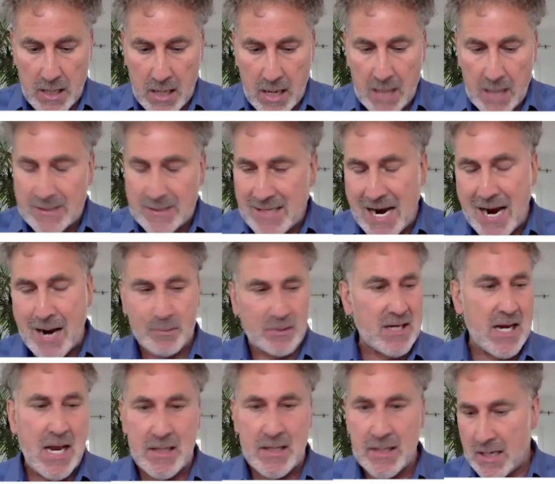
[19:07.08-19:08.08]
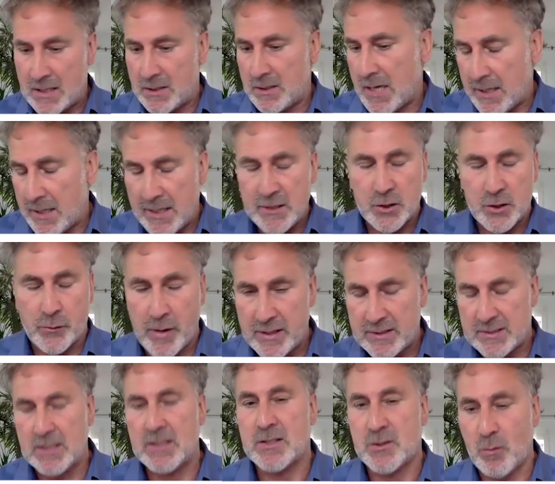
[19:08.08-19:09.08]
adapt and
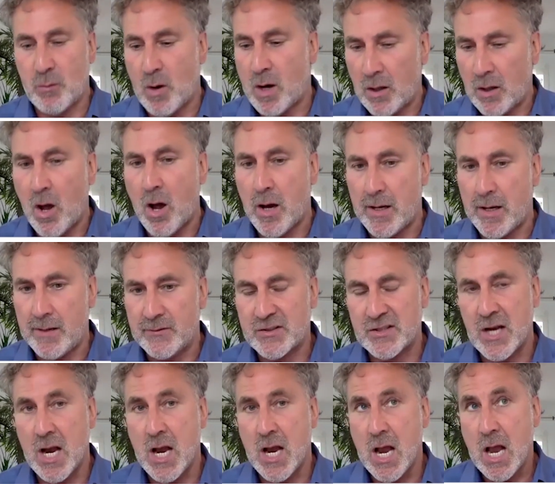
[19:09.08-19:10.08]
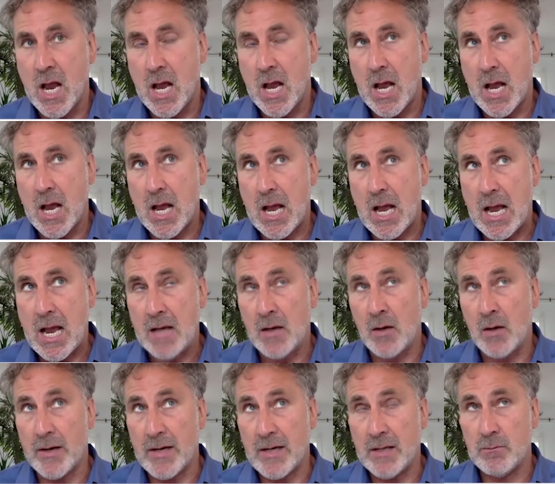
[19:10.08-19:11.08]
integrate into our lives. And
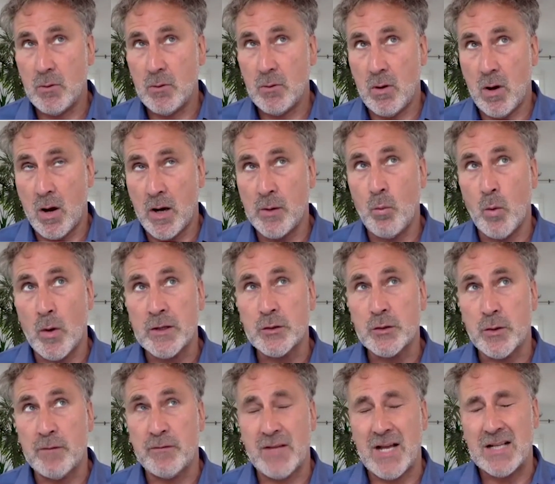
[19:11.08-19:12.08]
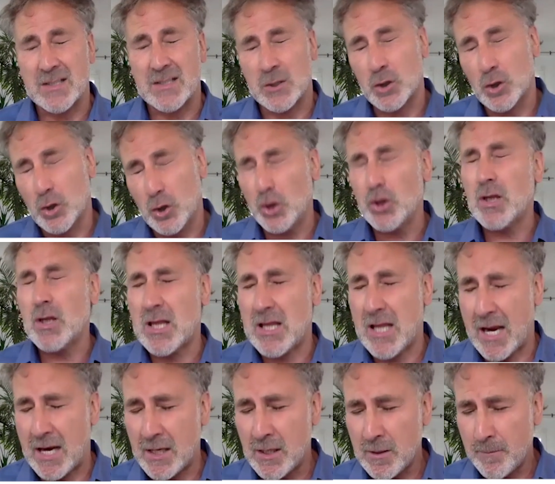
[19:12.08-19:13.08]
I wonder if that's a good
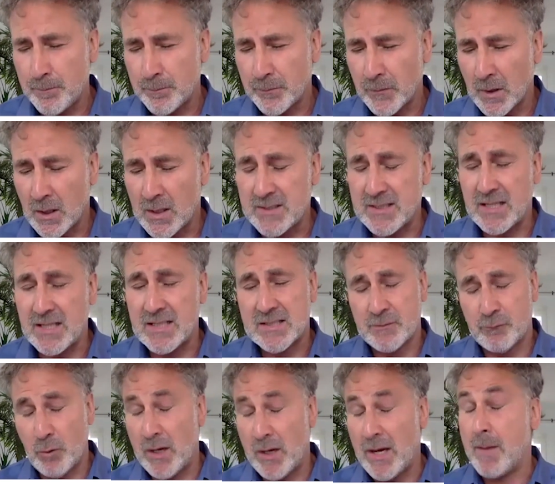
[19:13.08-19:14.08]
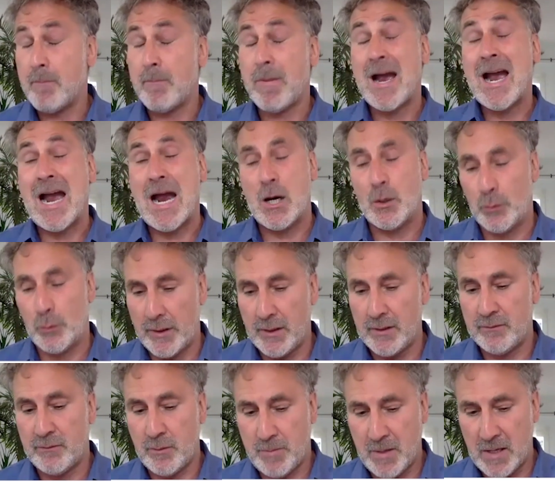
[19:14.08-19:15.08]
thing, because it's really
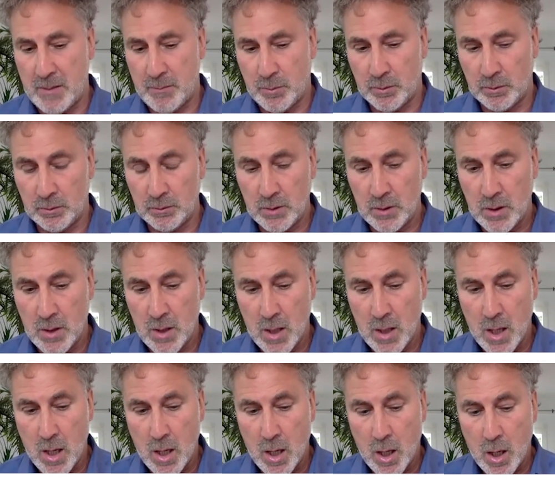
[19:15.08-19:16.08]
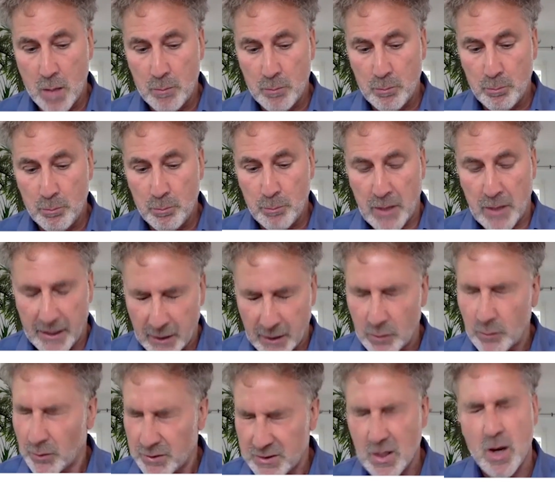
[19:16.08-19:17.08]
empowering for people. But I
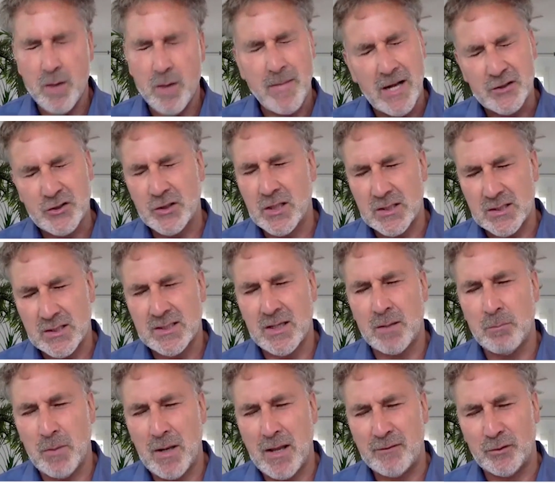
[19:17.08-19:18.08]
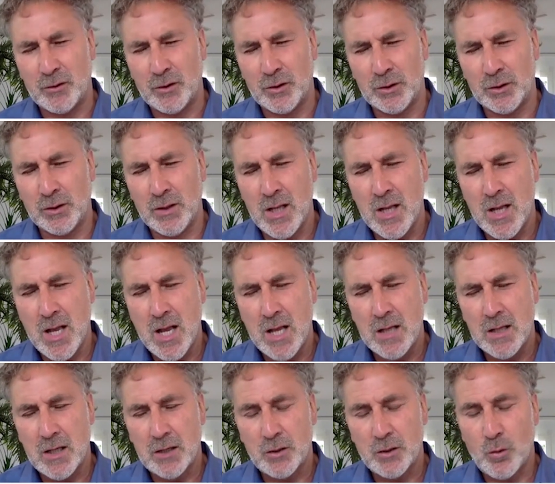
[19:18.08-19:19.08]
can also imagine at some level,
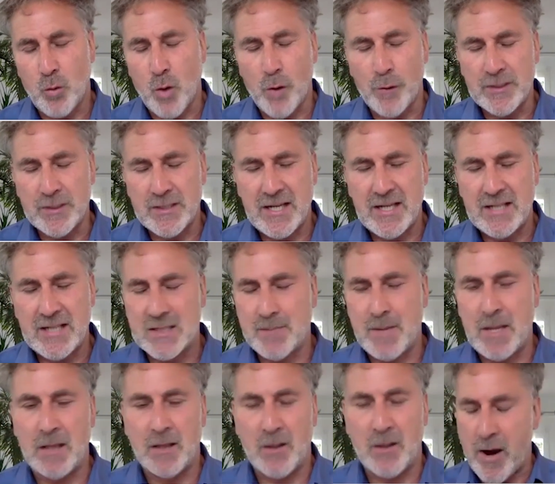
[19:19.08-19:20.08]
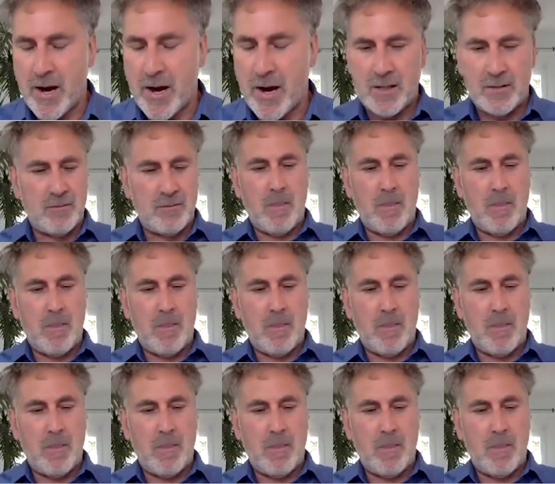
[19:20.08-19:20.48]
quarantine's a bit like,